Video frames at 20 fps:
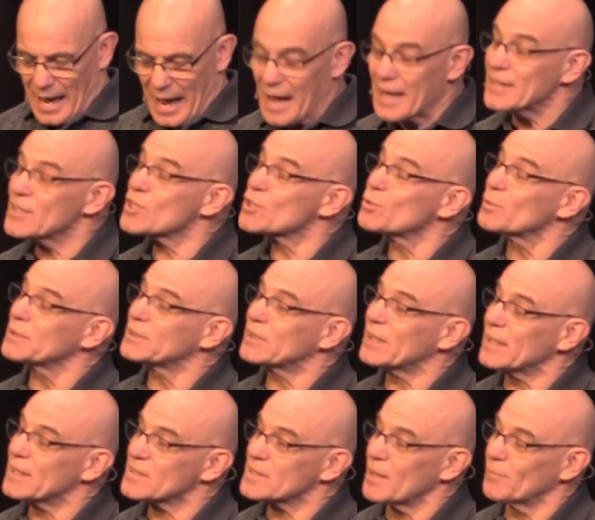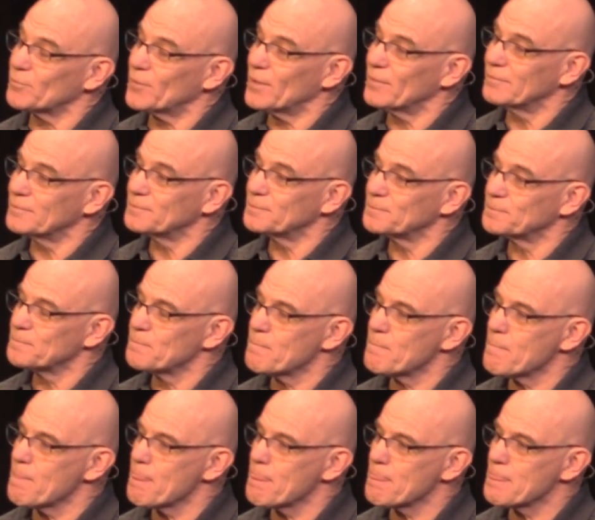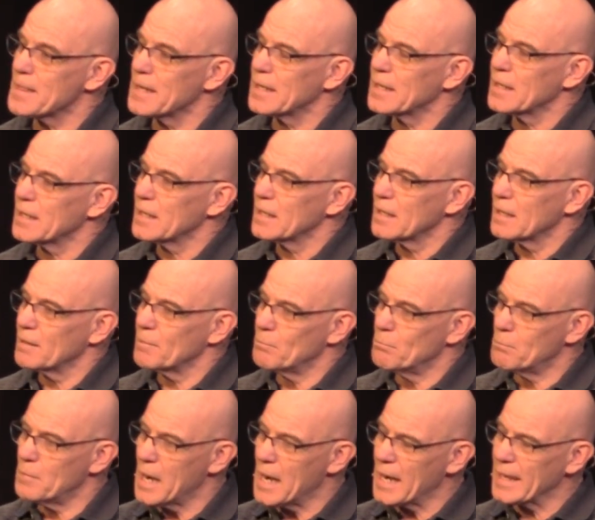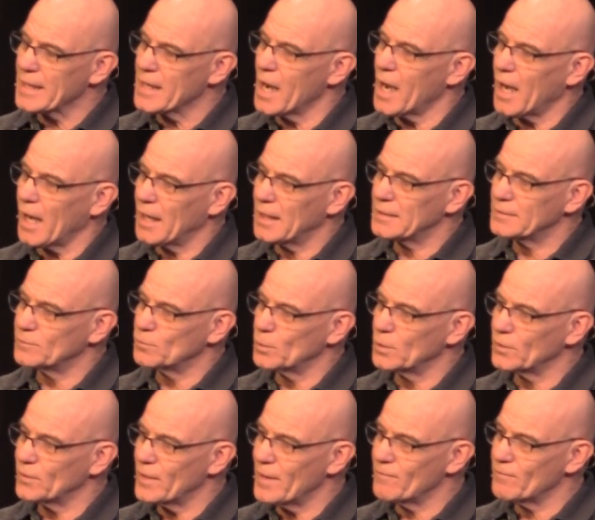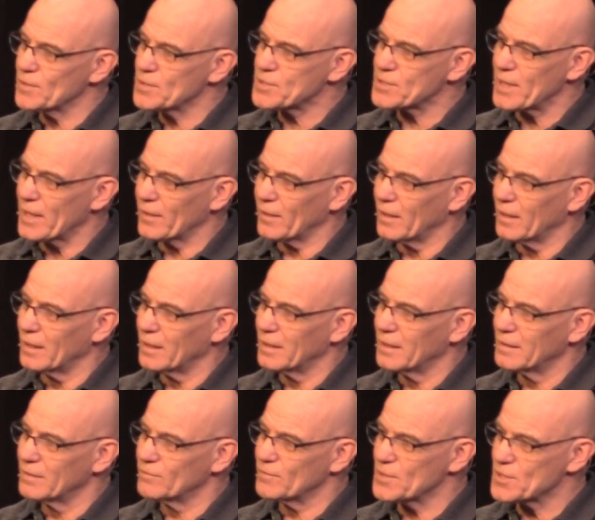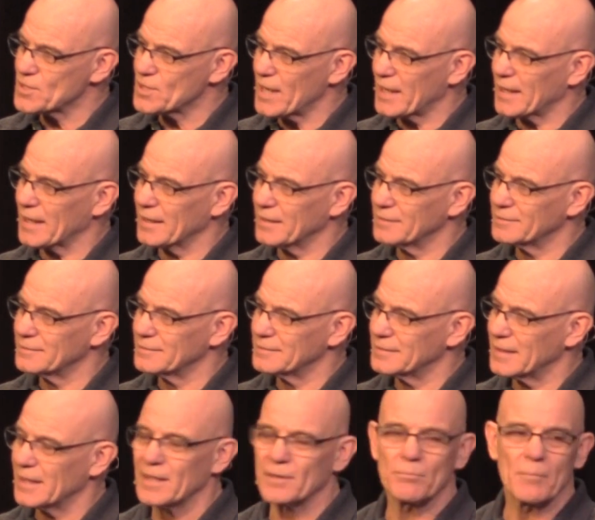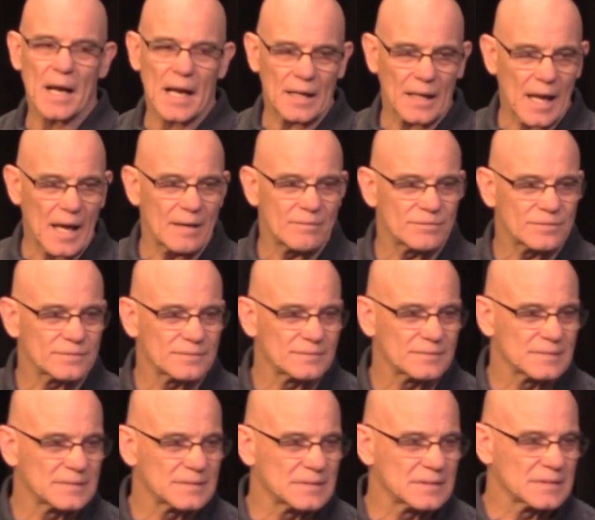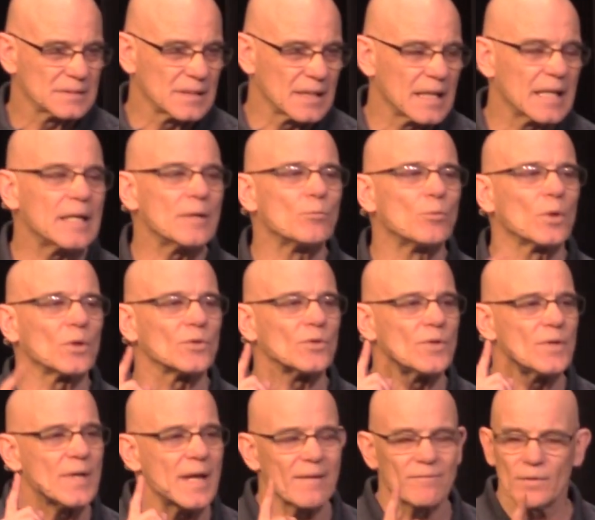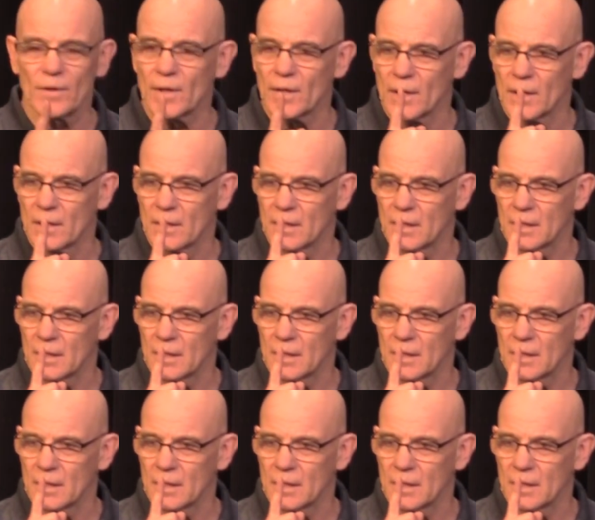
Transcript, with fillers: I just want to tell you something. My God will never settle for second in my life. He will never.